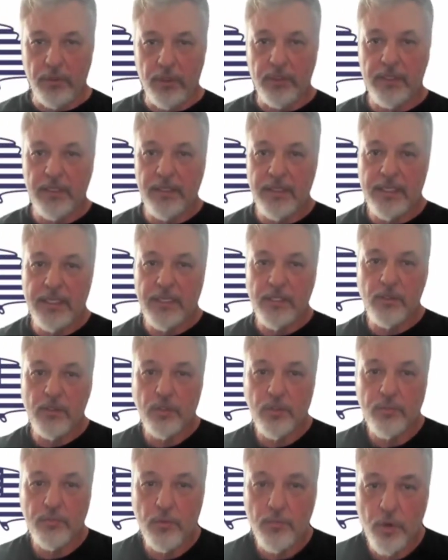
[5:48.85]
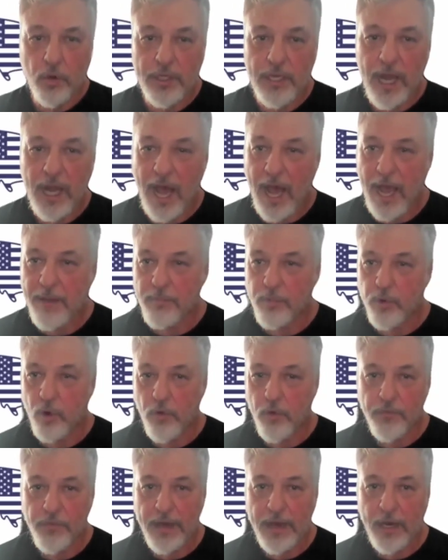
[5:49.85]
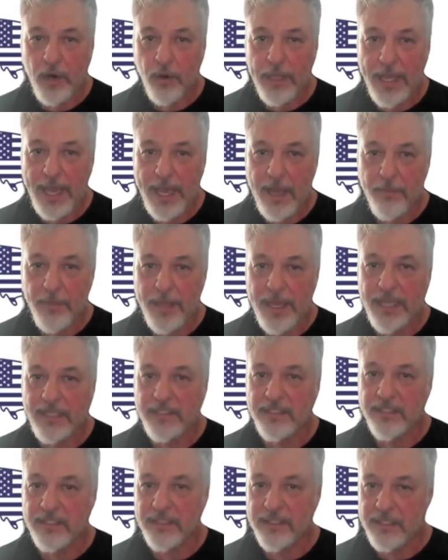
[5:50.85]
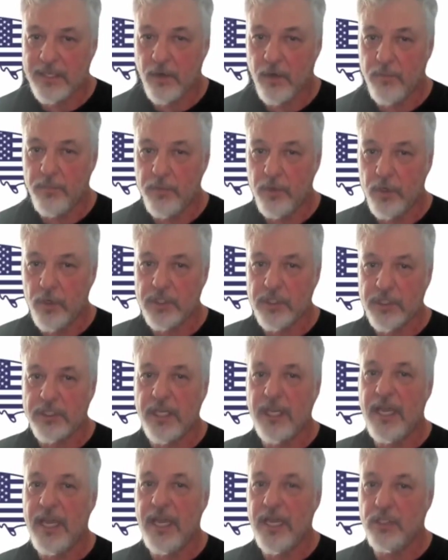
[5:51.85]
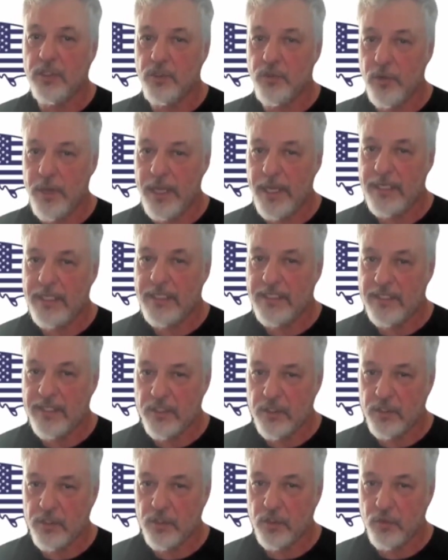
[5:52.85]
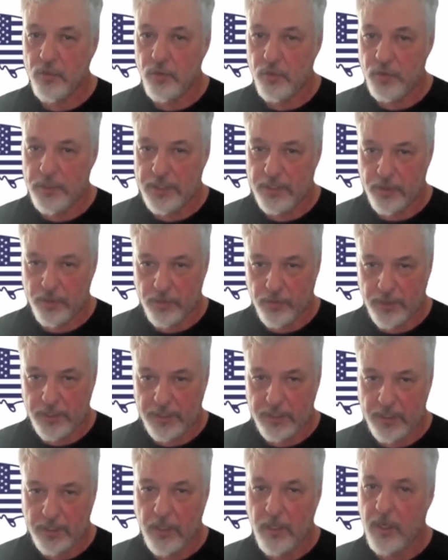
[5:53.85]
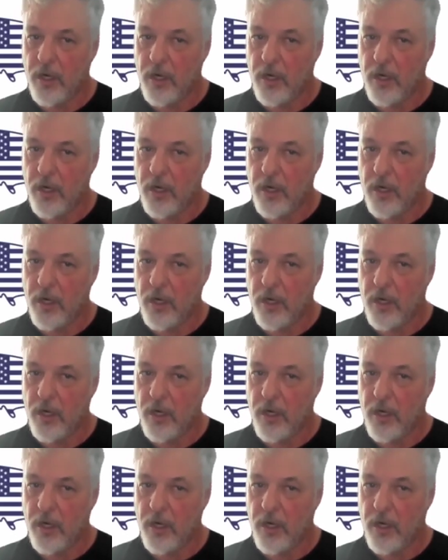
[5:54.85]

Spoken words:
The leaders who promoted high-profile campaigns to sell books and trainings to school districts